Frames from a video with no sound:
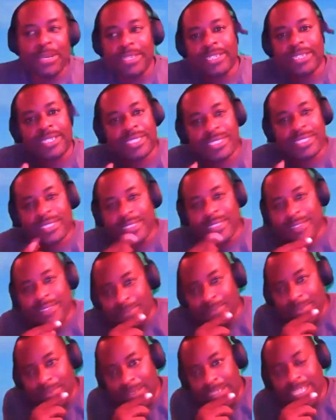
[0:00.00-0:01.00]
But
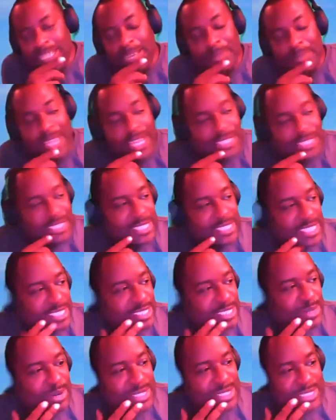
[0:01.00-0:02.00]
let me ask you
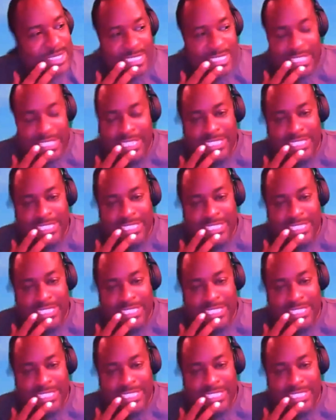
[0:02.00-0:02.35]
this question,